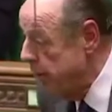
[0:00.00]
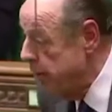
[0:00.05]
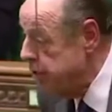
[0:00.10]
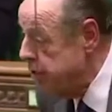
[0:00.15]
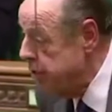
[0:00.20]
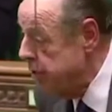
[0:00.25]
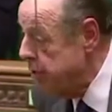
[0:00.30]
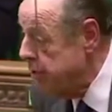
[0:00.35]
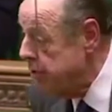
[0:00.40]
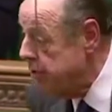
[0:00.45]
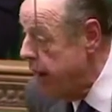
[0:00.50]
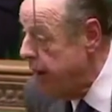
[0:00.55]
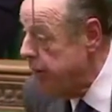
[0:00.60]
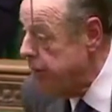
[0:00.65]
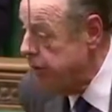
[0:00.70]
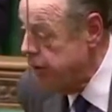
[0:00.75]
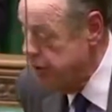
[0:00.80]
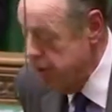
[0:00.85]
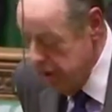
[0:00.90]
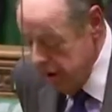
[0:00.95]
me that she was going
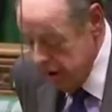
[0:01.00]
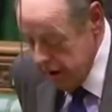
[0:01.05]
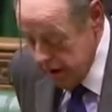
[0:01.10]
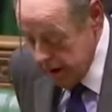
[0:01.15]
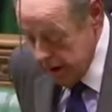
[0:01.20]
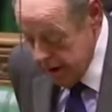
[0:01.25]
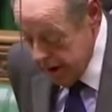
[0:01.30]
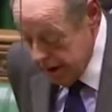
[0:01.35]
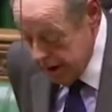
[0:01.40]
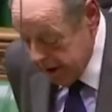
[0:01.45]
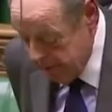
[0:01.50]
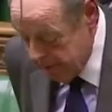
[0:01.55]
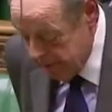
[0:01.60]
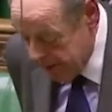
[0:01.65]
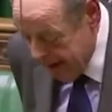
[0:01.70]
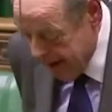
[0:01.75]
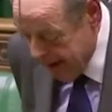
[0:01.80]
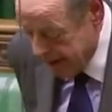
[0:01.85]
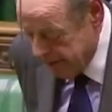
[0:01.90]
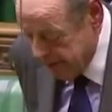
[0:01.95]
to
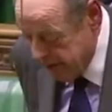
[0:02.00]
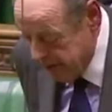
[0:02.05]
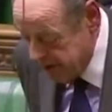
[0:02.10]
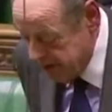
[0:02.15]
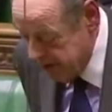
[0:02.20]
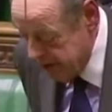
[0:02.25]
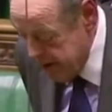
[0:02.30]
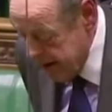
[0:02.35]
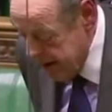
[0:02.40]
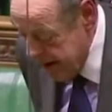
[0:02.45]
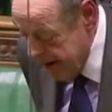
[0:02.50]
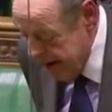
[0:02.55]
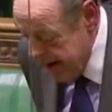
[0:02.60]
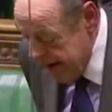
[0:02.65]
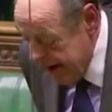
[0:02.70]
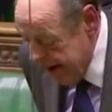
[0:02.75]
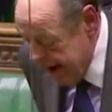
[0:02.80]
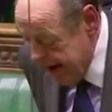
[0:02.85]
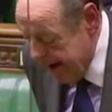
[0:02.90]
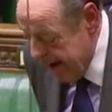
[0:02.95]
complain of this.
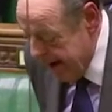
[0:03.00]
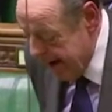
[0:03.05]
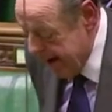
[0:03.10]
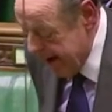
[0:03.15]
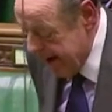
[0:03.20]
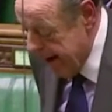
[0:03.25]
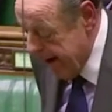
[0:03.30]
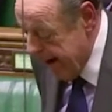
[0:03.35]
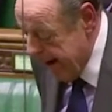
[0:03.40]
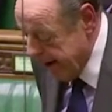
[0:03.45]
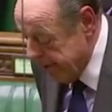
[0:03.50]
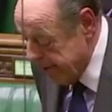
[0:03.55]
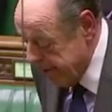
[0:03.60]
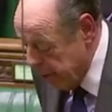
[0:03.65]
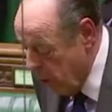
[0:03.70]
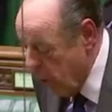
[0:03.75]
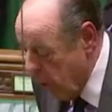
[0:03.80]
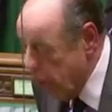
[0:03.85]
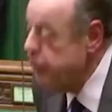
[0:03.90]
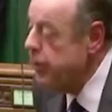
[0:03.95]
I
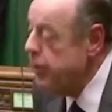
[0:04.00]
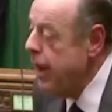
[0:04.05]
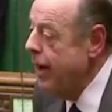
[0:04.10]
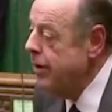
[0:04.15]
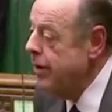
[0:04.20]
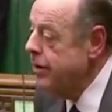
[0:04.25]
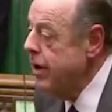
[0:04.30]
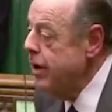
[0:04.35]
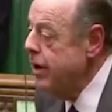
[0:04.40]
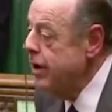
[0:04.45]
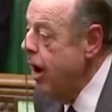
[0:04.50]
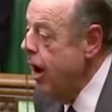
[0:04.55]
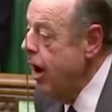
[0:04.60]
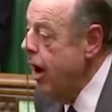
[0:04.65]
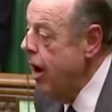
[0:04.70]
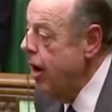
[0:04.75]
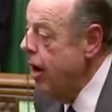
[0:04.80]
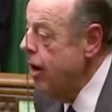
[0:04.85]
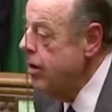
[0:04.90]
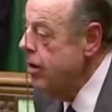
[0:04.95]
thought that in
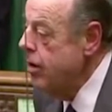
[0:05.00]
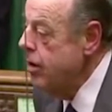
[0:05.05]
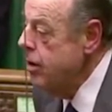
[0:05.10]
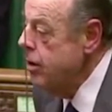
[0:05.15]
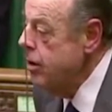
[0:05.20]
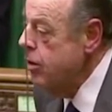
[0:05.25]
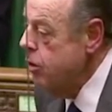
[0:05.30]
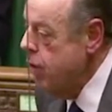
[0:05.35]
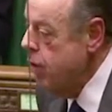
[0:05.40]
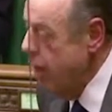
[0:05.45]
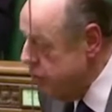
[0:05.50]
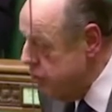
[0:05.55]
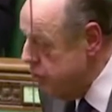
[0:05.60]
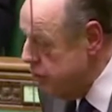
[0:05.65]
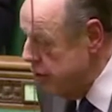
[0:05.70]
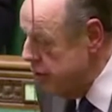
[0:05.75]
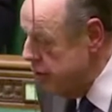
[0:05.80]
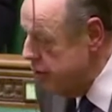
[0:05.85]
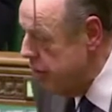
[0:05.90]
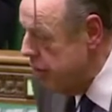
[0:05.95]
her
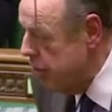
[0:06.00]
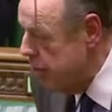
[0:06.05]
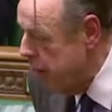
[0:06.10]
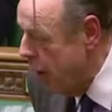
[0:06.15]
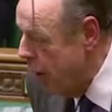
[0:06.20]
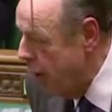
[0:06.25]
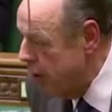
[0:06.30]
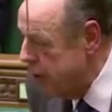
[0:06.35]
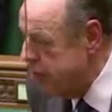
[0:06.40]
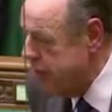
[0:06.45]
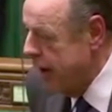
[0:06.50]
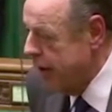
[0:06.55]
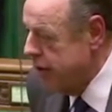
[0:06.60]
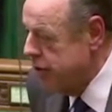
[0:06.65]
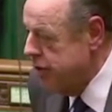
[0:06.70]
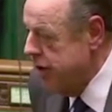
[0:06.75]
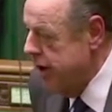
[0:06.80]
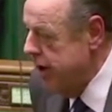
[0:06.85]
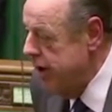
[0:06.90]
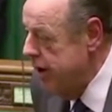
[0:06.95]
question to the Foreign
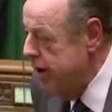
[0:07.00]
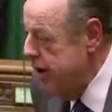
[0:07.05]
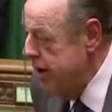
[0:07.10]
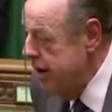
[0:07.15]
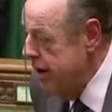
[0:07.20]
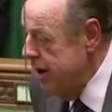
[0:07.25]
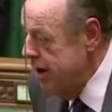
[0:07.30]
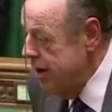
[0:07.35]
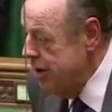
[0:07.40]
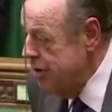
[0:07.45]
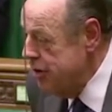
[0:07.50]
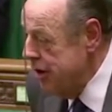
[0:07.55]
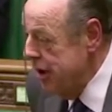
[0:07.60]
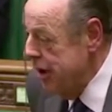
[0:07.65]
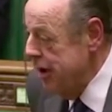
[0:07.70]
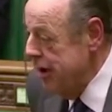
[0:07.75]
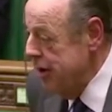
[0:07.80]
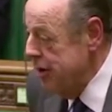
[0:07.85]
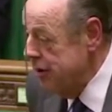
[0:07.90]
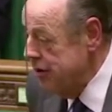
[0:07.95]
Secretary,
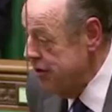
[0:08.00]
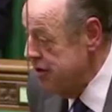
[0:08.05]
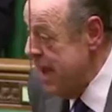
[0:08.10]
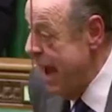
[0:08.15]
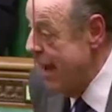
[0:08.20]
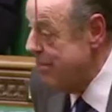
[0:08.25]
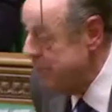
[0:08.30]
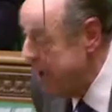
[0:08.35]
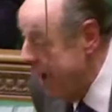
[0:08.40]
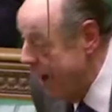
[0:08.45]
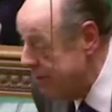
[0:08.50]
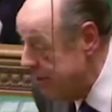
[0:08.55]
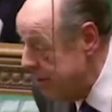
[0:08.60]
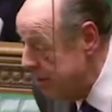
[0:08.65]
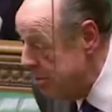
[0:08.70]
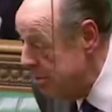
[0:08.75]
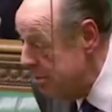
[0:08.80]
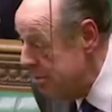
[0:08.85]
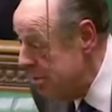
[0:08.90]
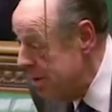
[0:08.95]
she snapped at
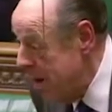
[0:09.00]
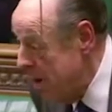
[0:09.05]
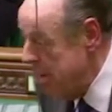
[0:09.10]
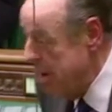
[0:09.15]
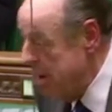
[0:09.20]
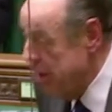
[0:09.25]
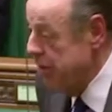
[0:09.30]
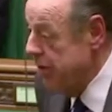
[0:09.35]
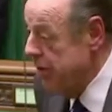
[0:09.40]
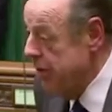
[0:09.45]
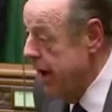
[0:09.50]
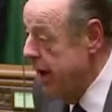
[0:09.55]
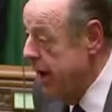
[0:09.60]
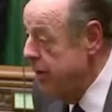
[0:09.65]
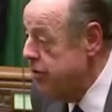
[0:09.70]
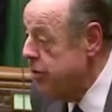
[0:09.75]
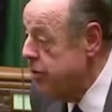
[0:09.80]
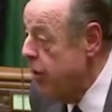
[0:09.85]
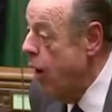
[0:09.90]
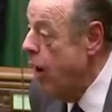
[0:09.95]
him a bit at the
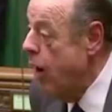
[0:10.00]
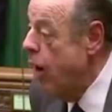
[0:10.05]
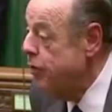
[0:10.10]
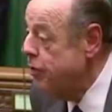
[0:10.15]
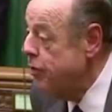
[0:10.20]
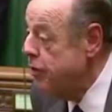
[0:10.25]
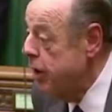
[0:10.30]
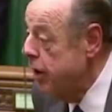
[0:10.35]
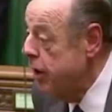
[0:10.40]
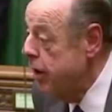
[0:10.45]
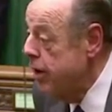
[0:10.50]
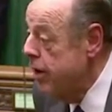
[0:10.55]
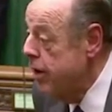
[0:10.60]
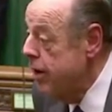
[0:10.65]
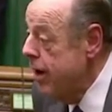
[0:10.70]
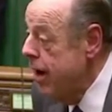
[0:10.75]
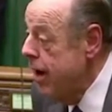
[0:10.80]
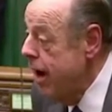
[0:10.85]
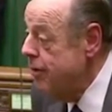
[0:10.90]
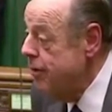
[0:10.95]
end, so I offered her
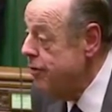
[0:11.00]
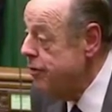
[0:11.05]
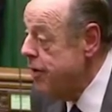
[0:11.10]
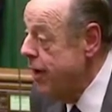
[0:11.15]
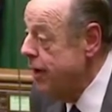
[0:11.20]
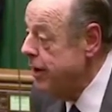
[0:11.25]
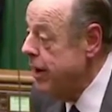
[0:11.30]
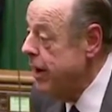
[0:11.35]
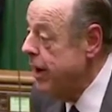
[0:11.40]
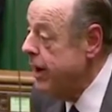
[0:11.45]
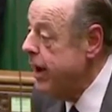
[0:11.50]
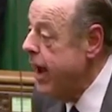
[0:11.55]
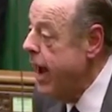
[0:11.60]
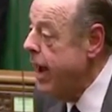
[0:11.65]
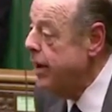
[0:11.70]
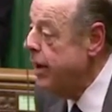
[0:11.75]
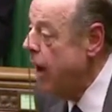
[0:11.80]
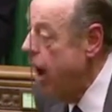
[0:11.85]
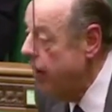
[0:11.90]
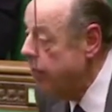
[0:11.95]
a friendly
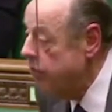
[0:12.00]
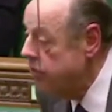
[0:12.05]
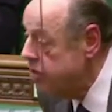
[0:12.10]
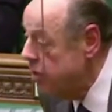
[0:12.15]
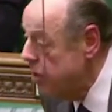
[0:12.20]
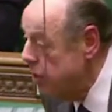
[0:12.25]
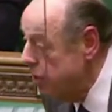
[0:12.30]
canine